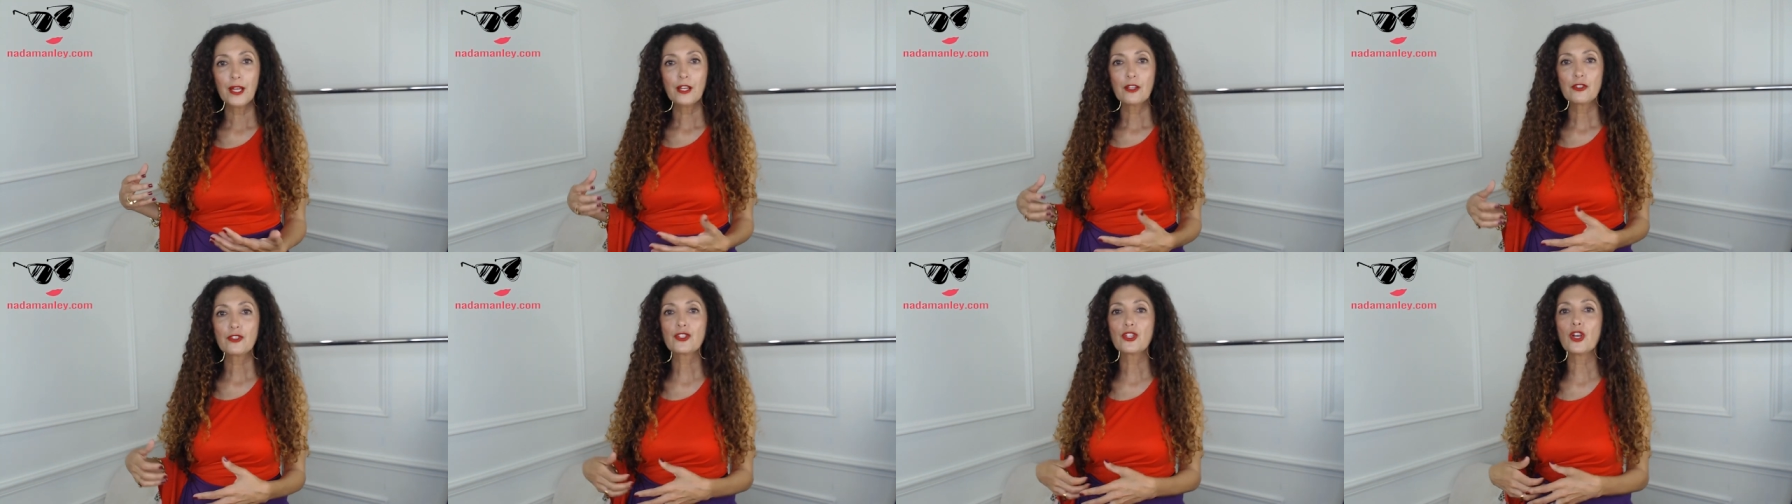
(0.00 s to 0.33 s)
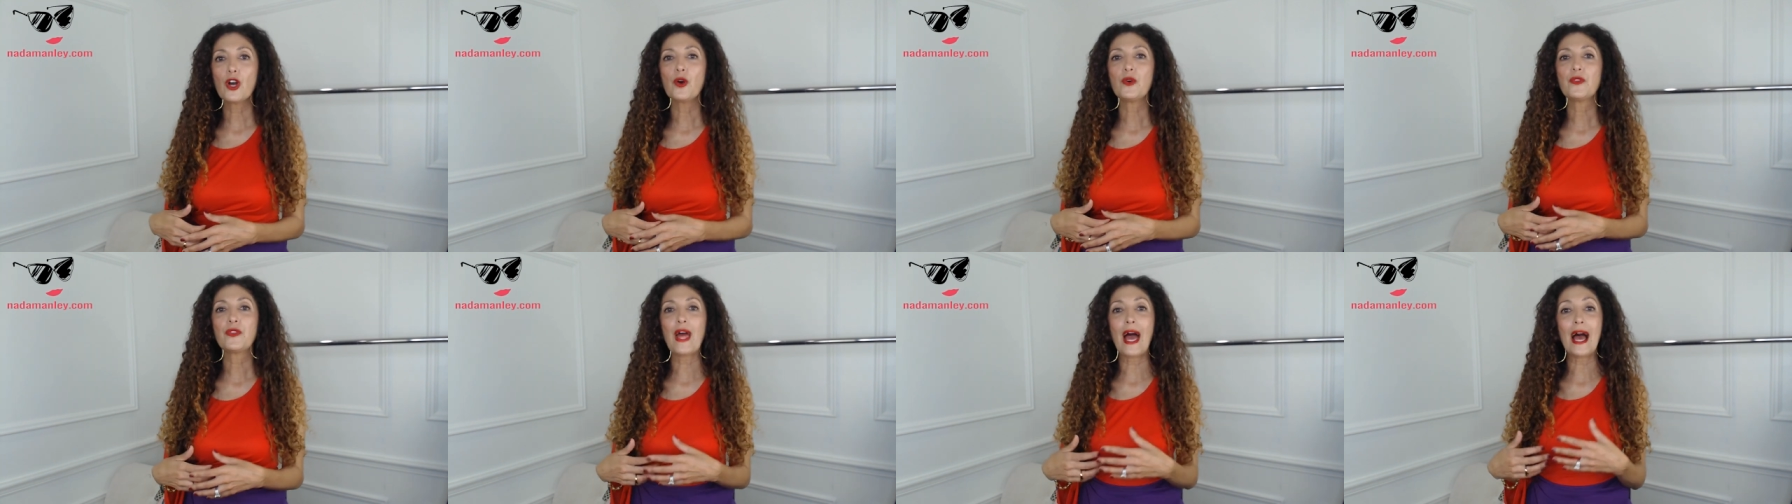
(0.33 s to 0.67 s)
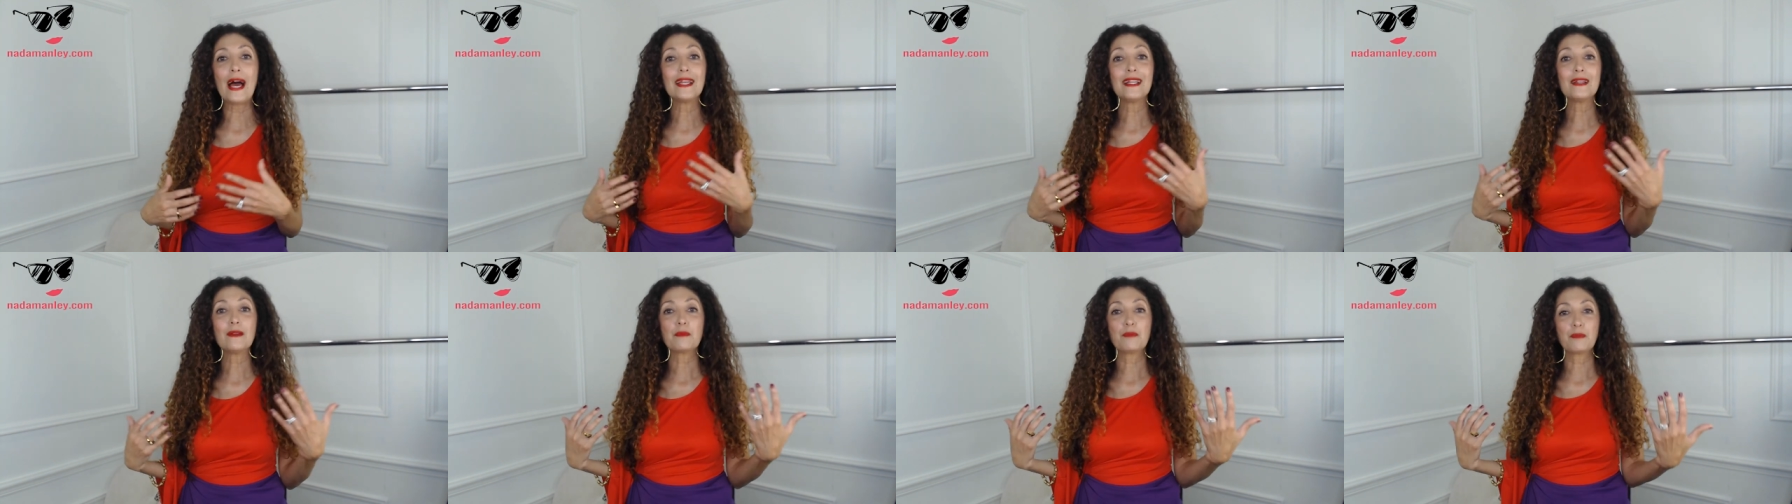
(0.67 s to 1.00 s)
so
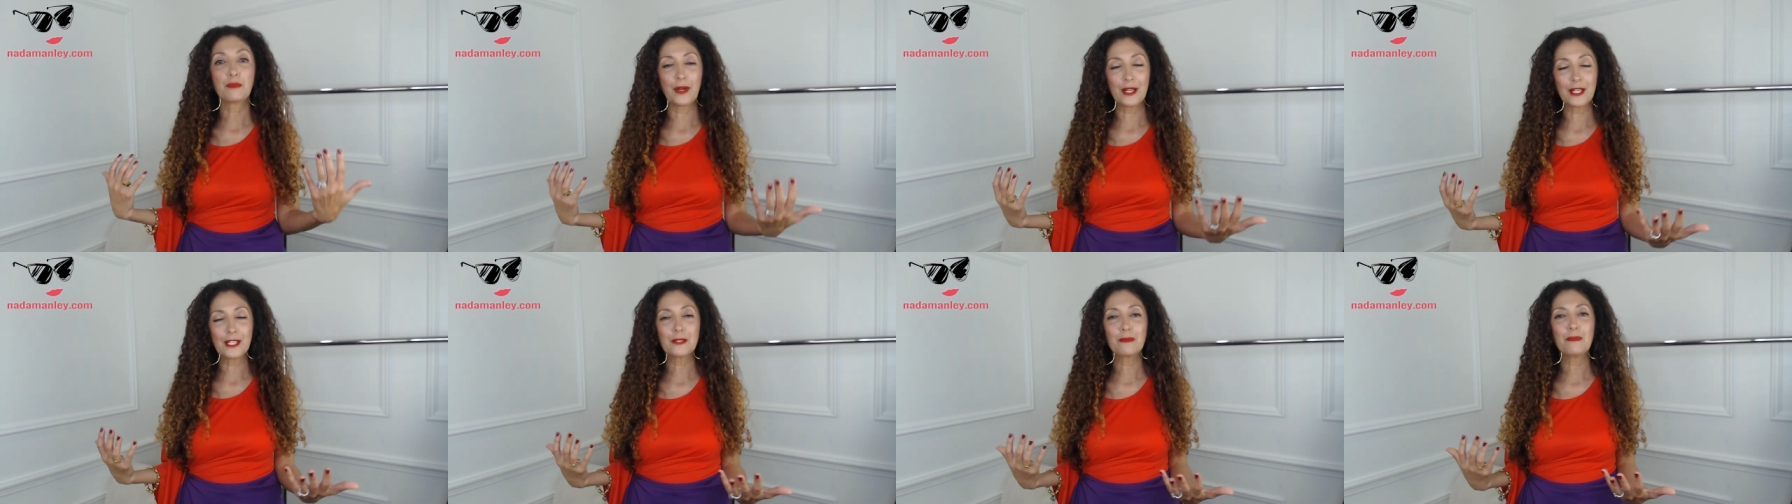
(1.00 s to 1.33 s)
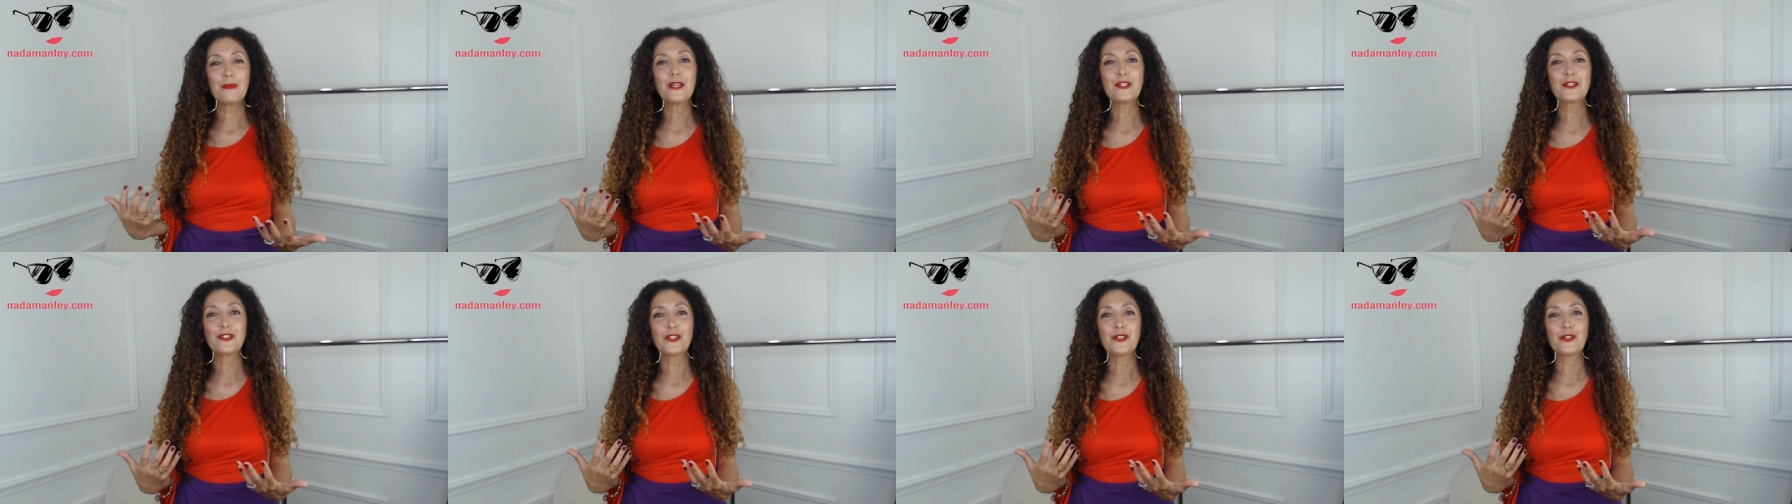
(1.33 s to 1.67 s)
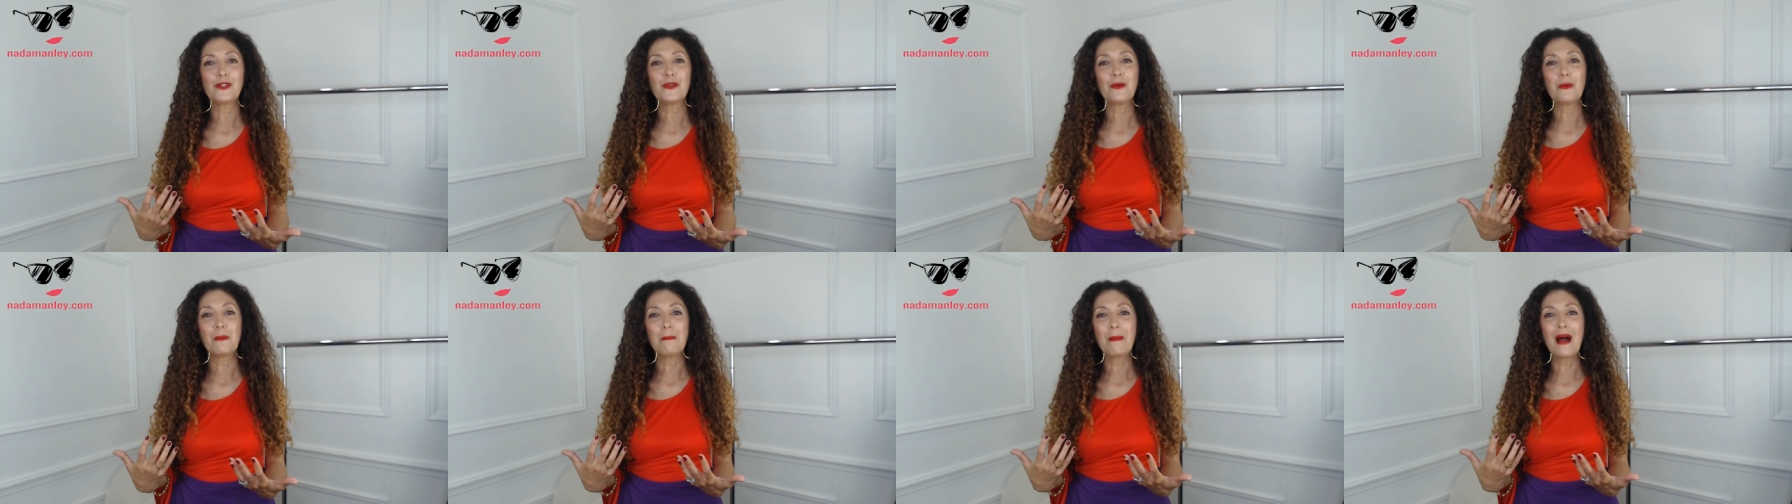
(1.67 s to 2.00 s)
that brings me
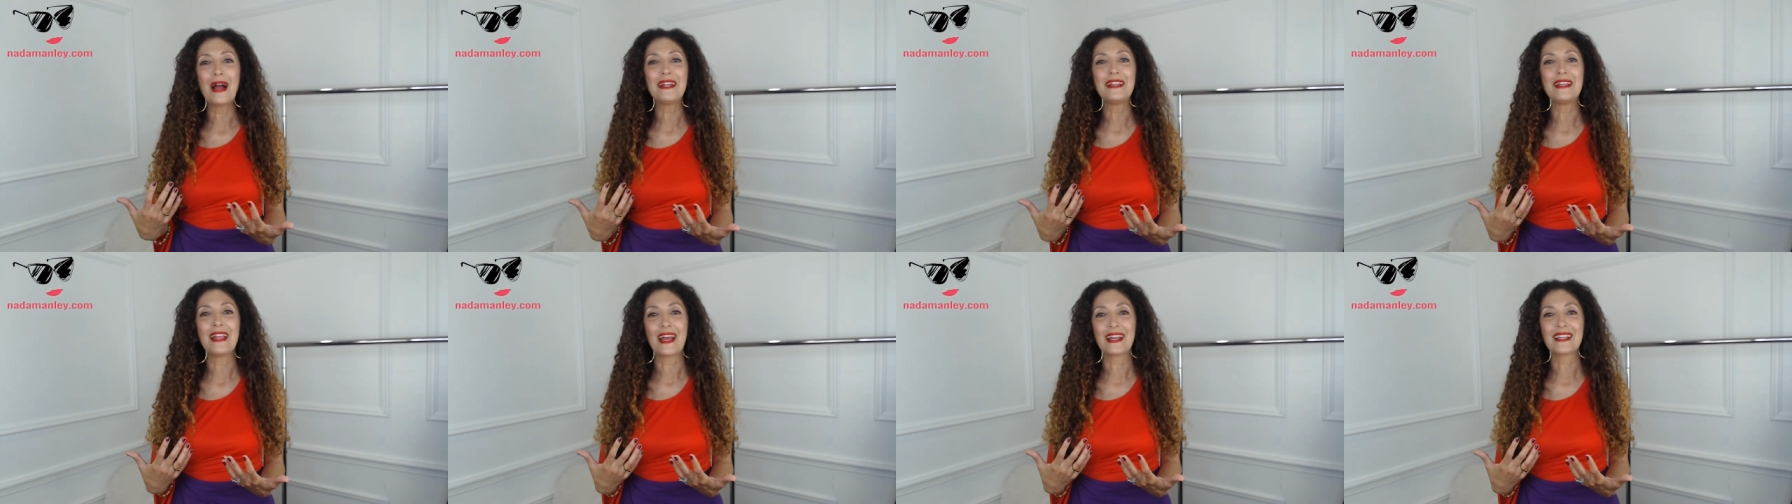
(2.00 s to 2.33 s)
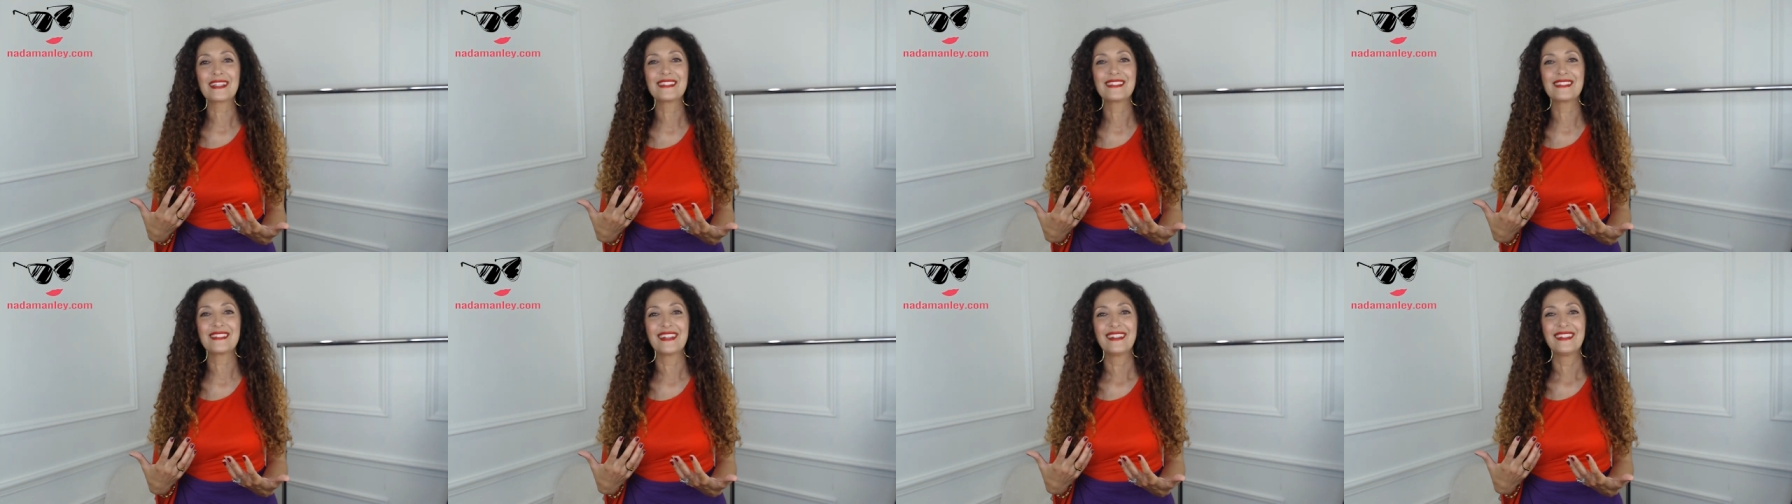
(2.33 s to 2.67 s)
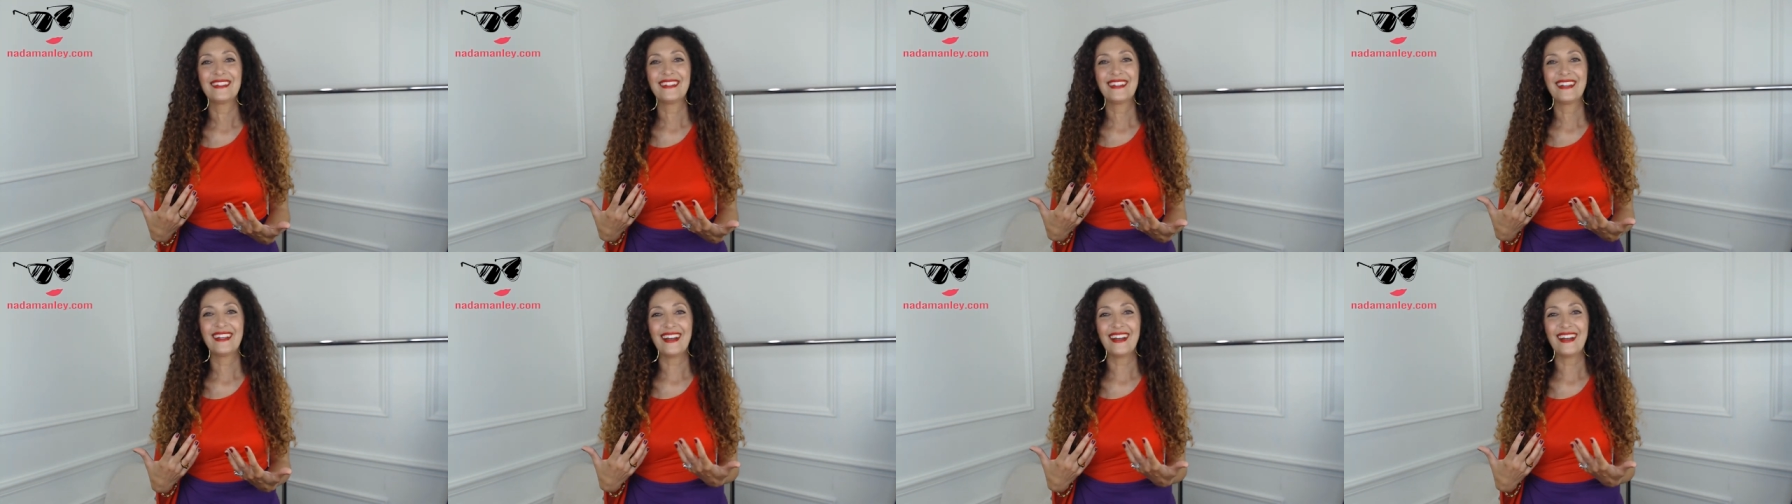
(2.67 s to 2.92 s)
to my next